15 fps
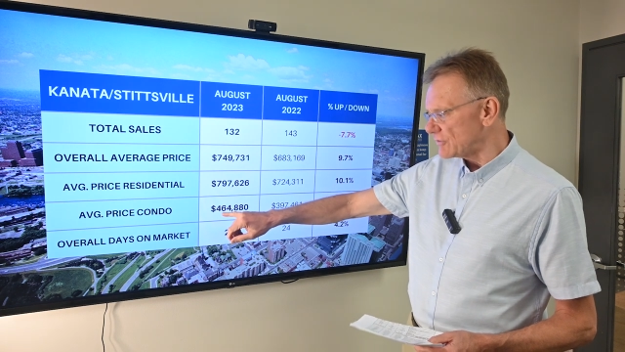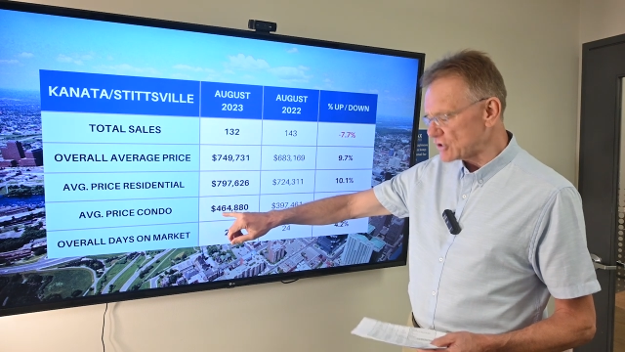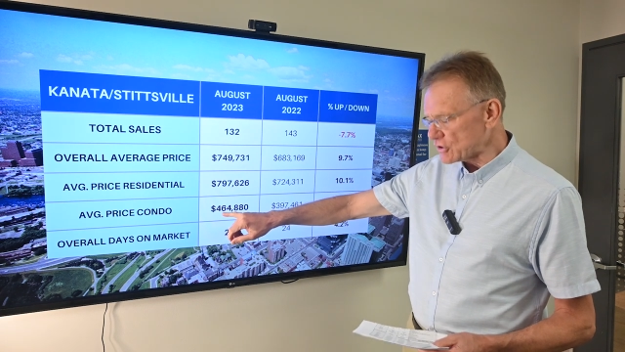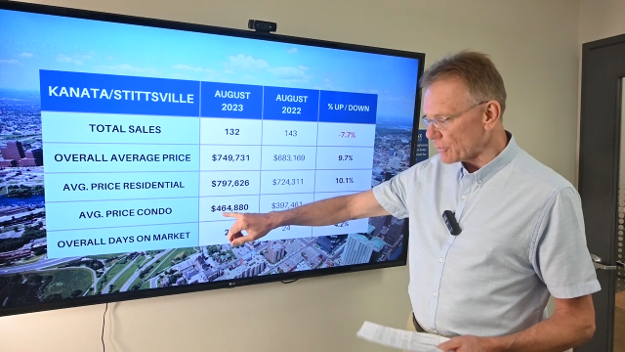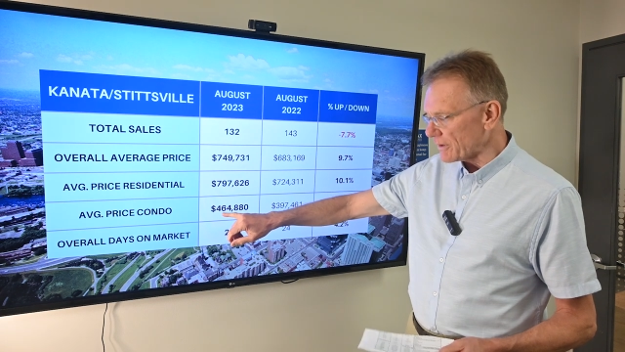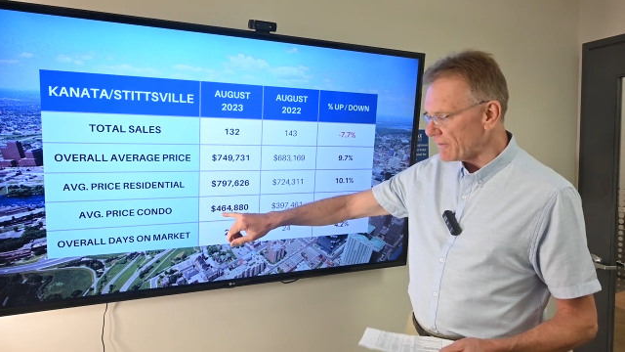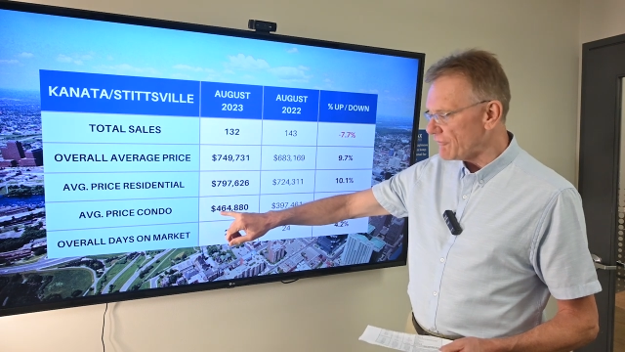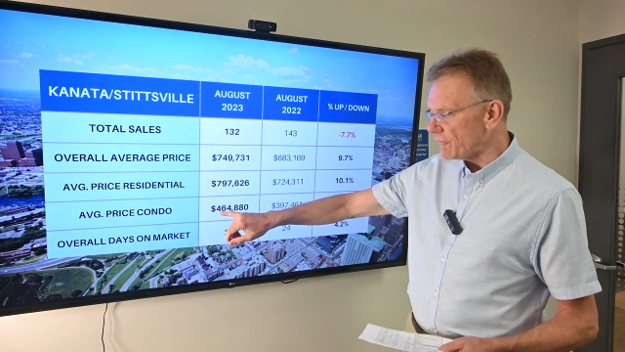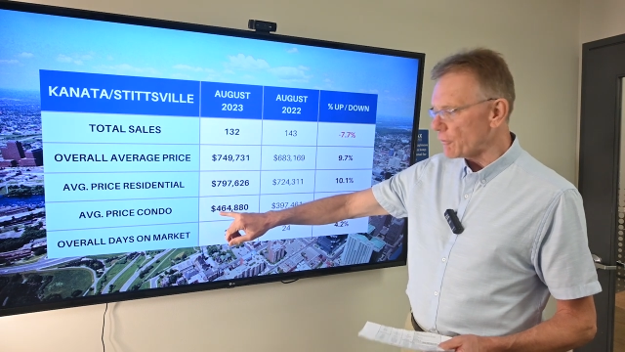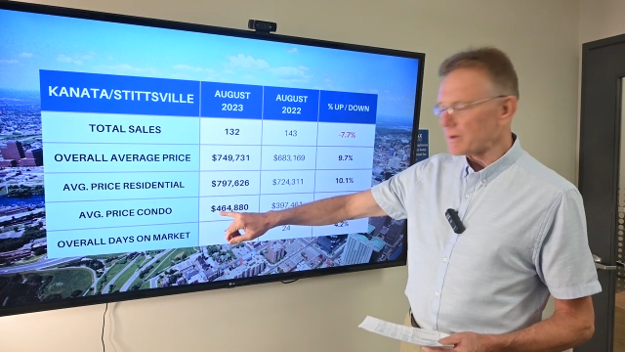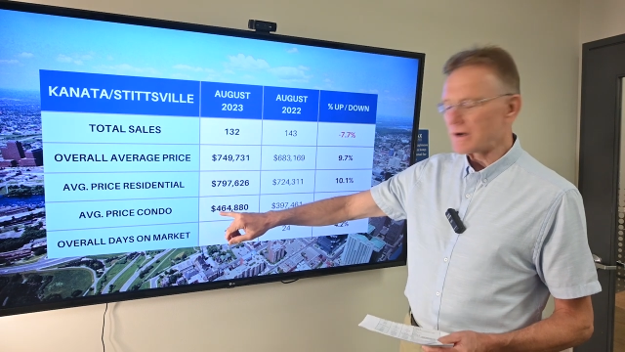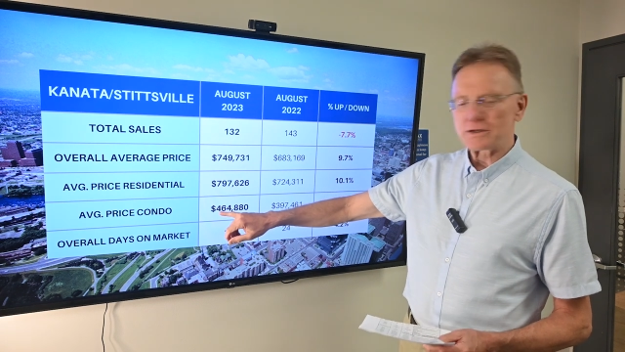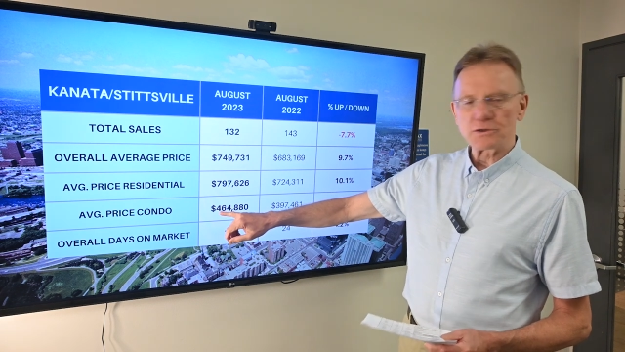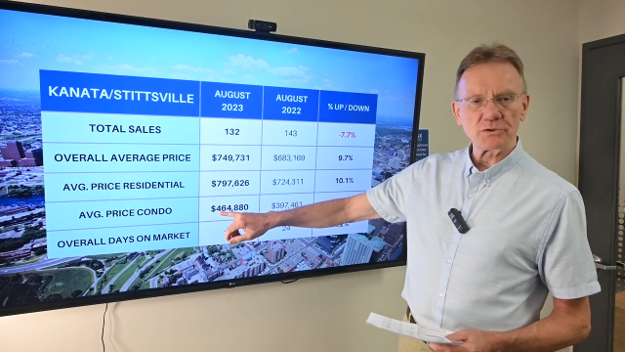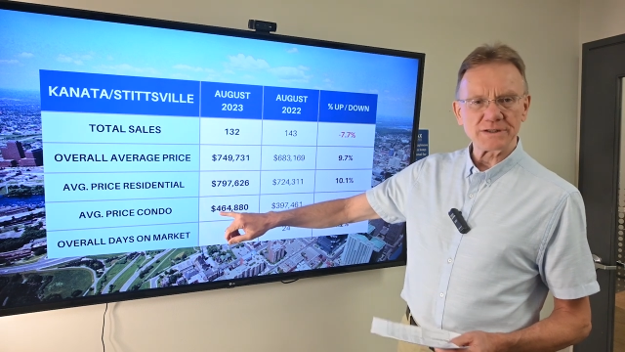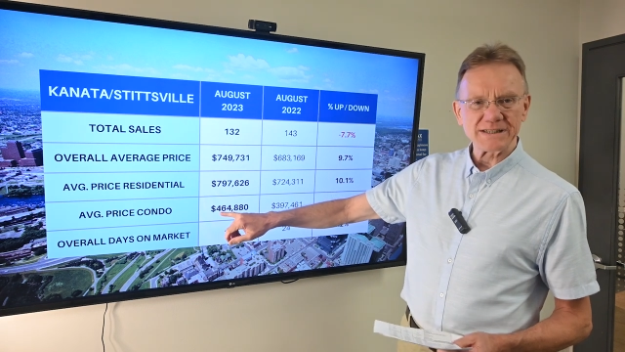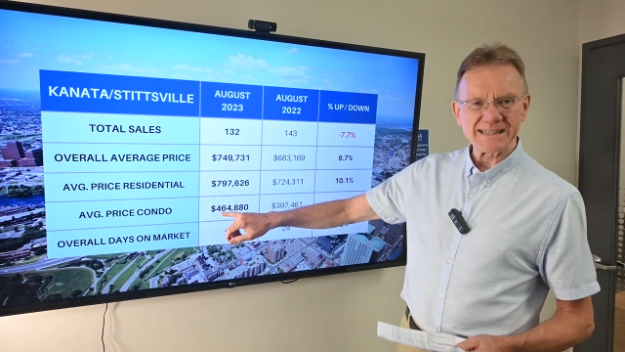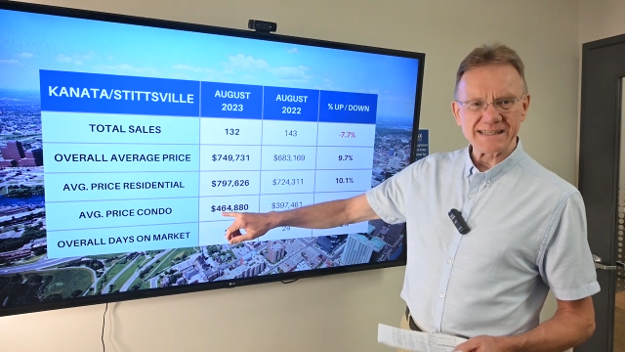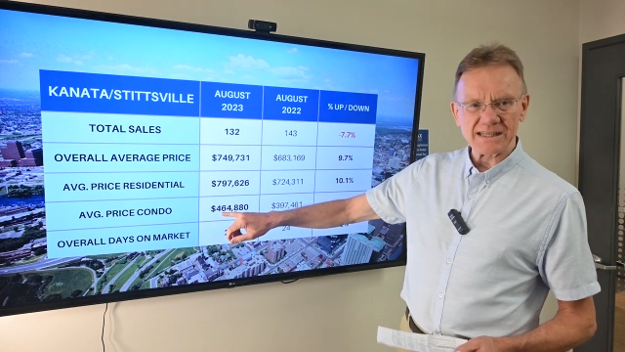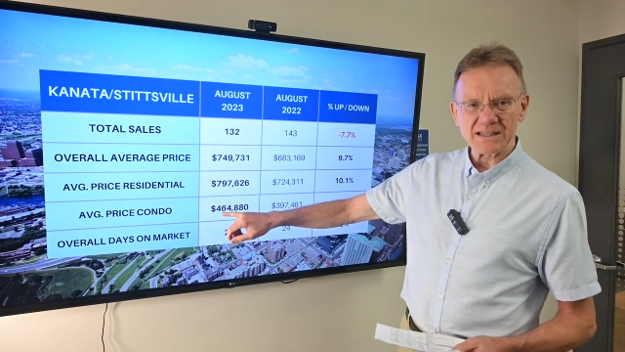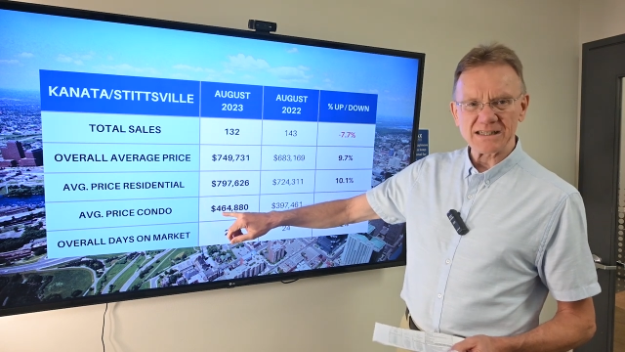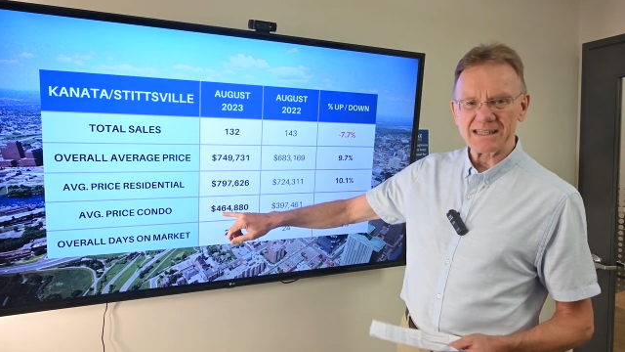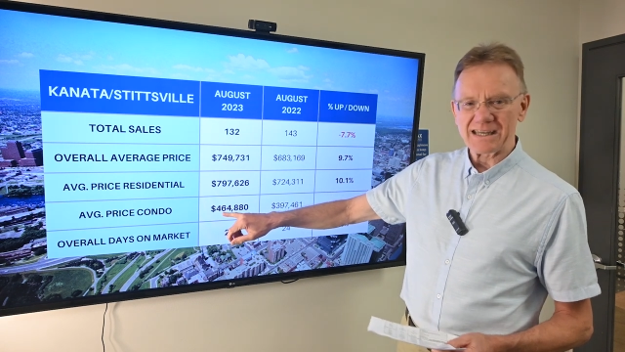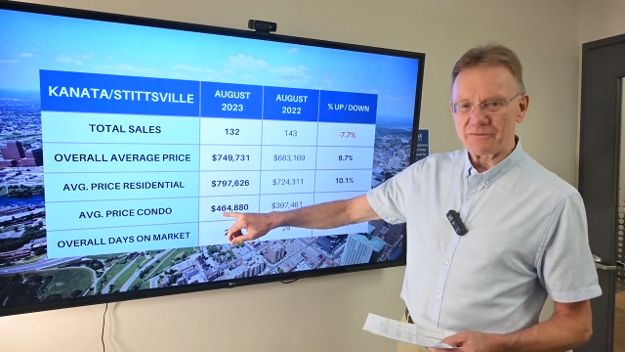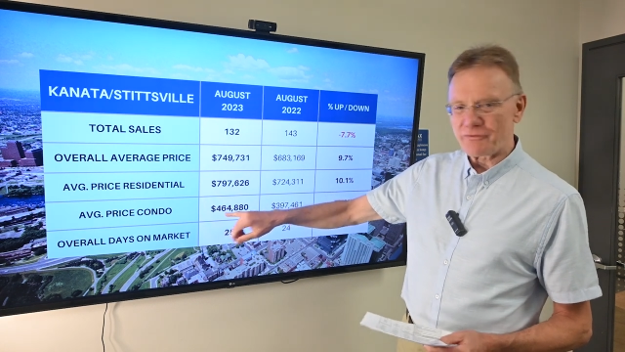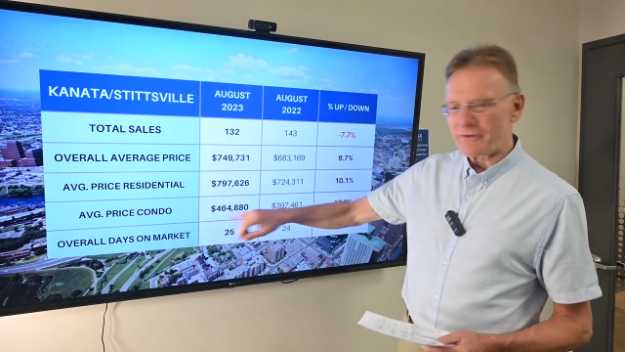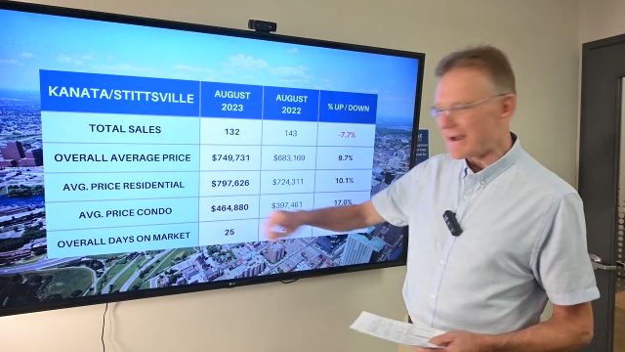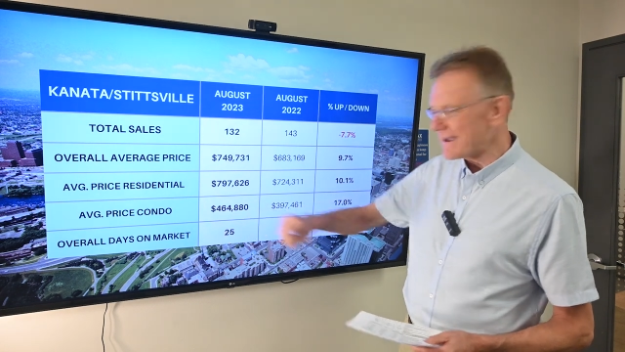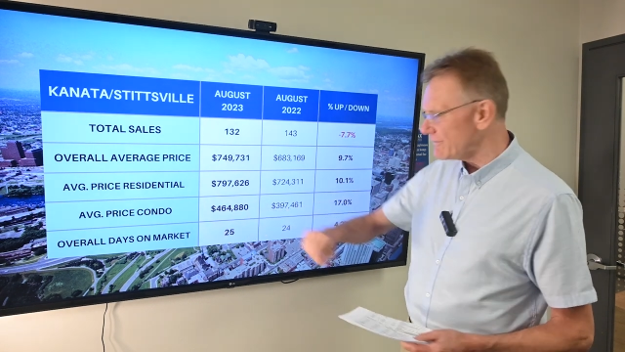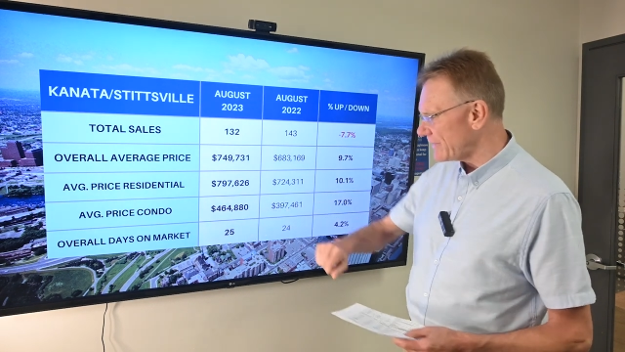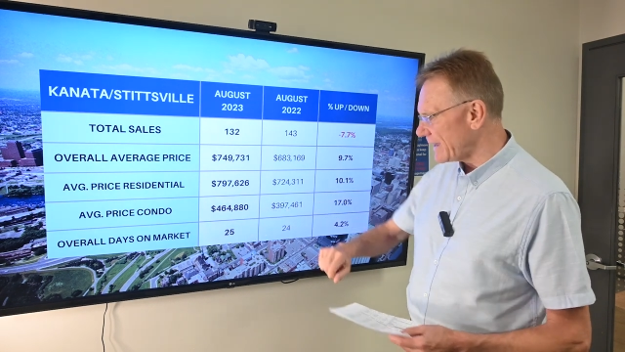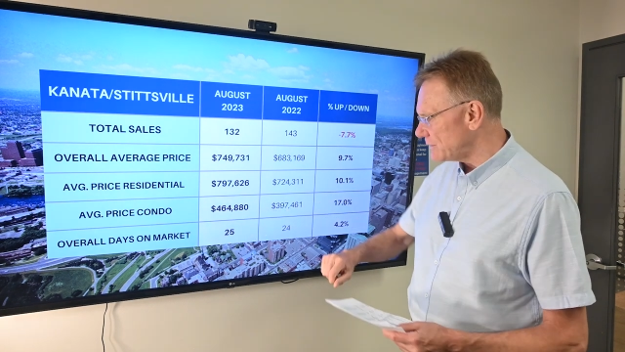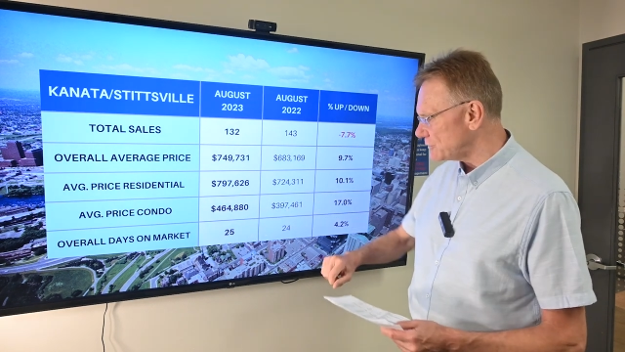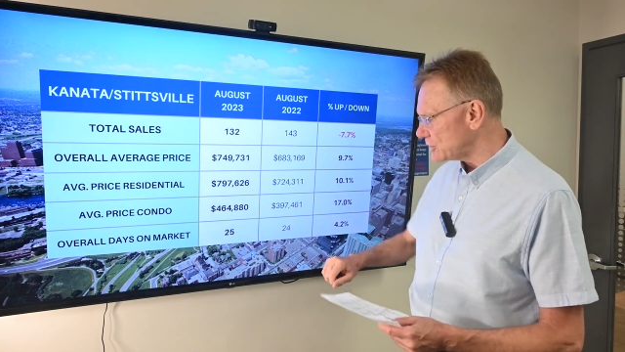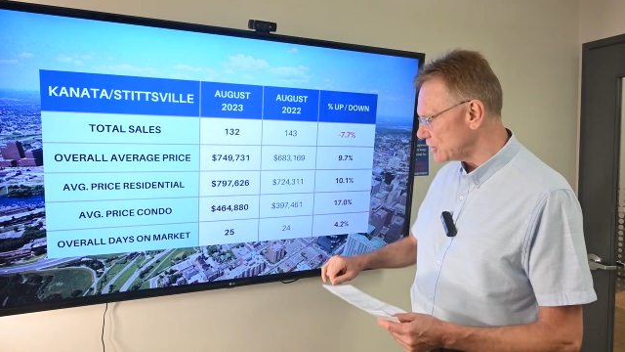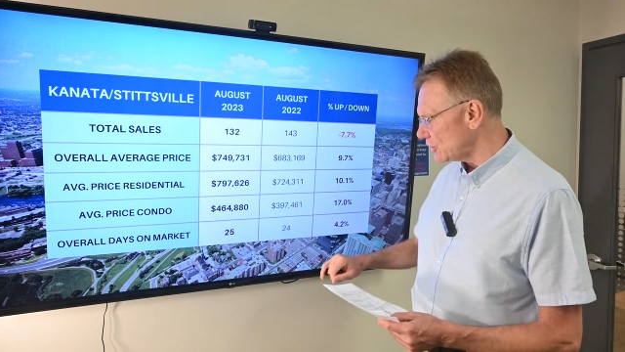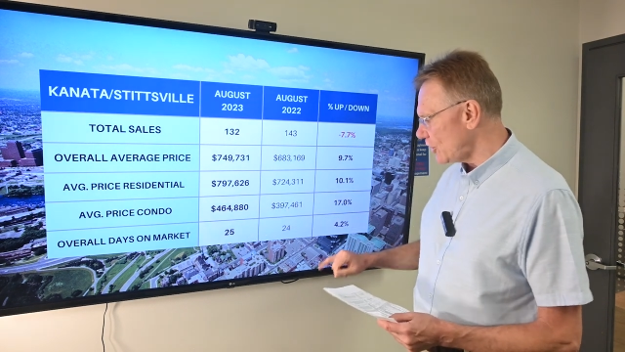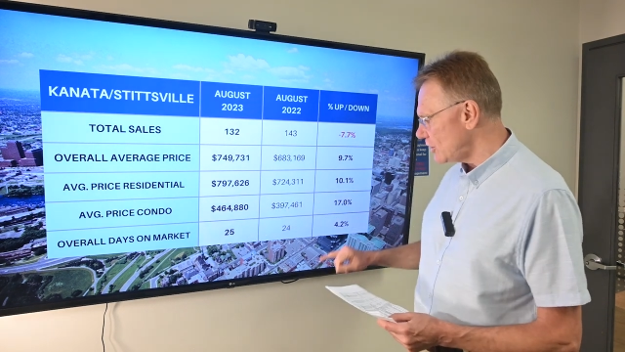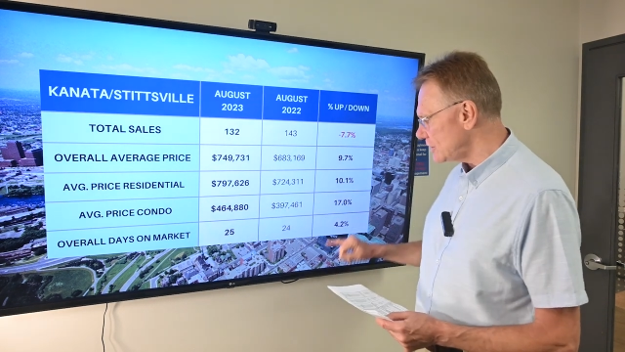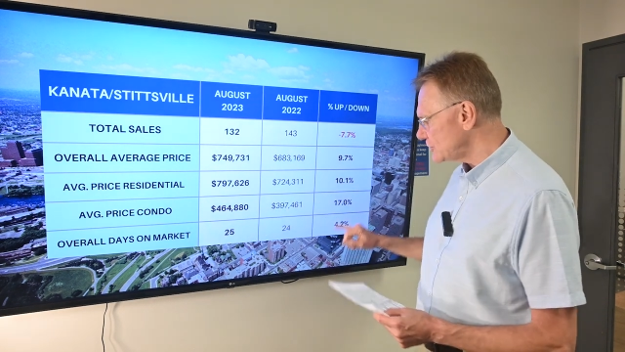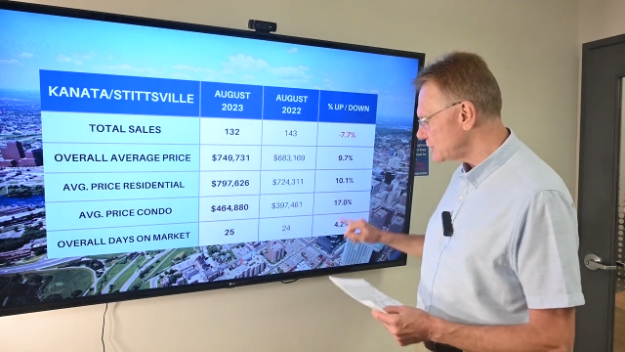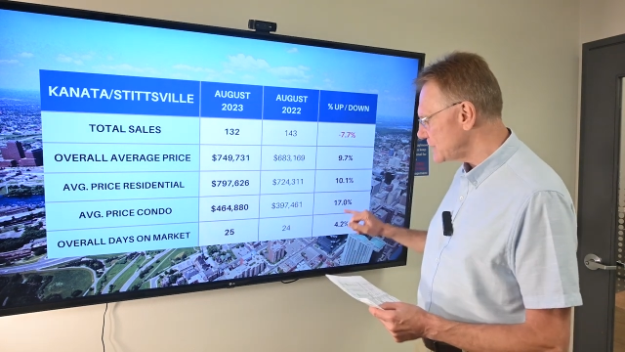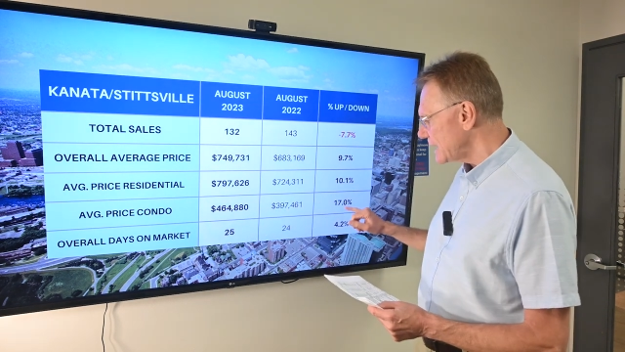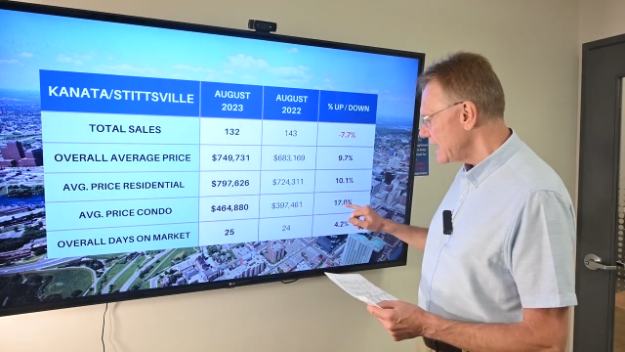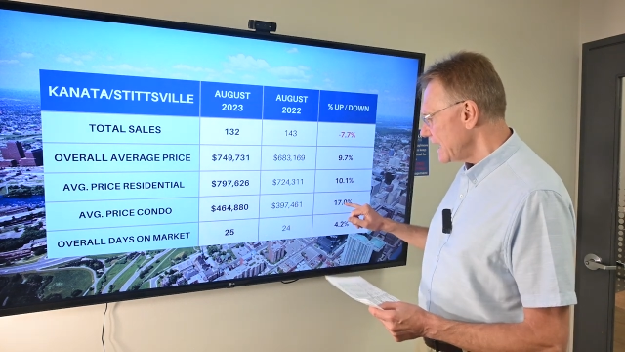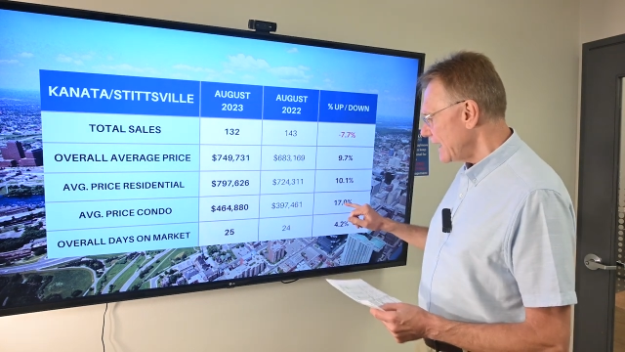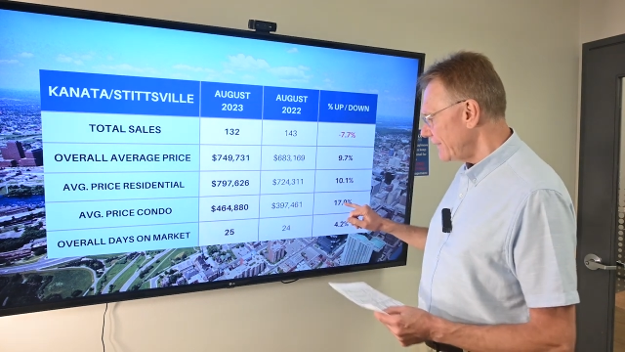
sorry, $465,000,